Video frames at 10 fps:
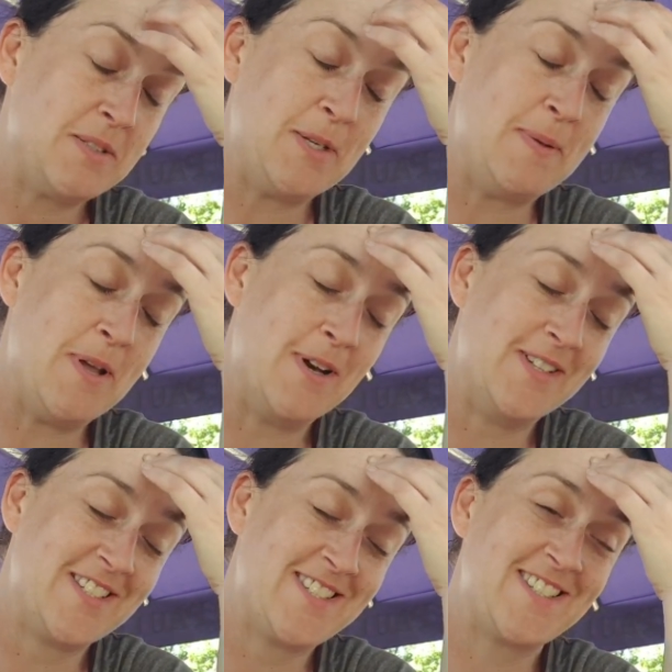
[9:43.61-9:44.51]
to be
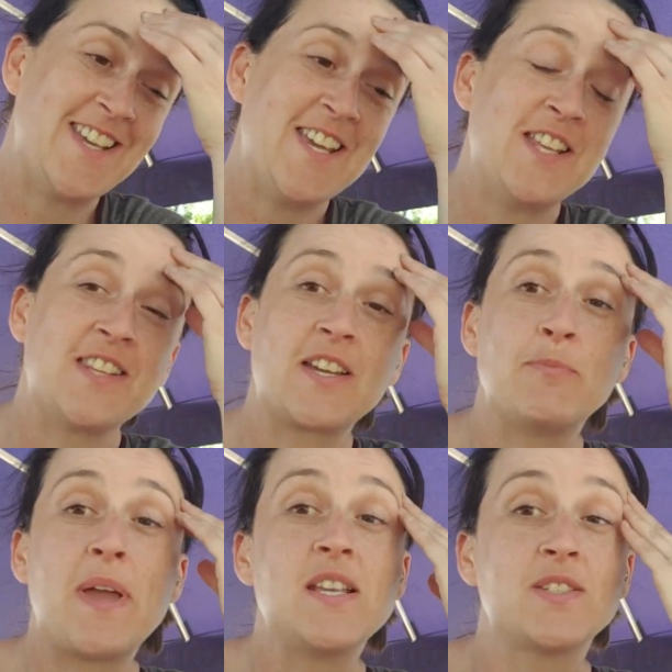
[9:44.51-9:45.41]
honest, the kind
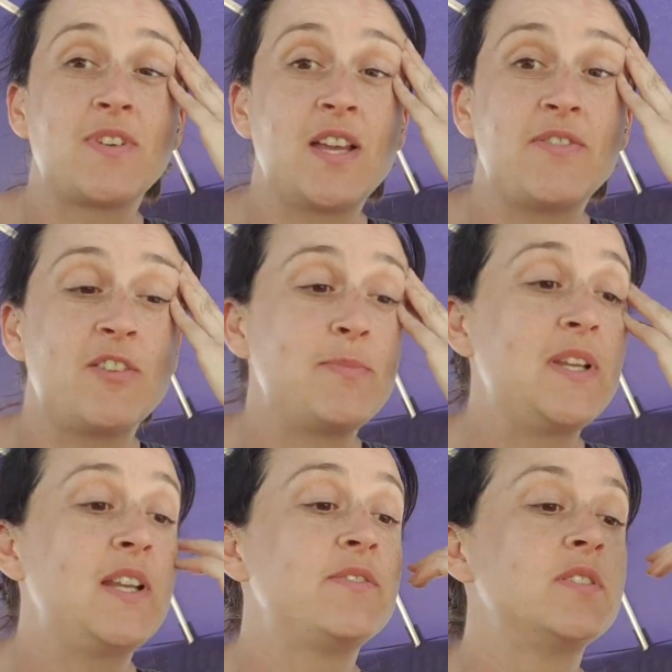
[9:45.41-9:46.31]
of pace of life I've
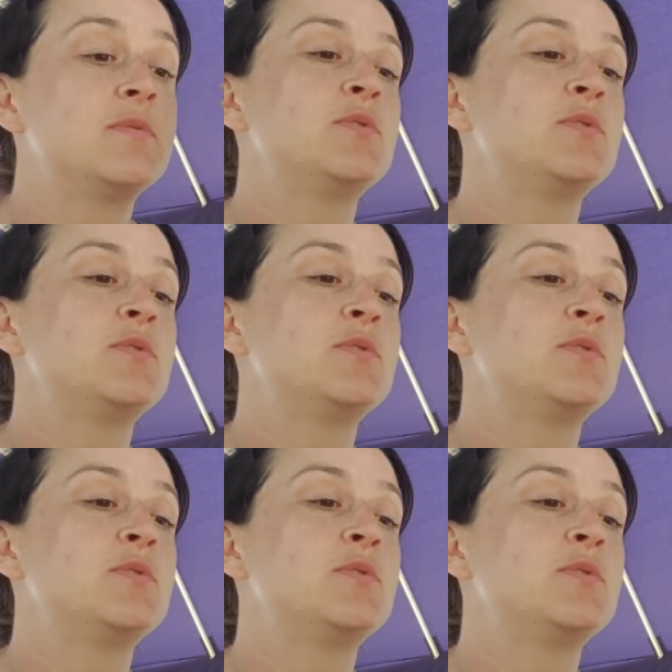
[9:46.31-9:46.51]
been living,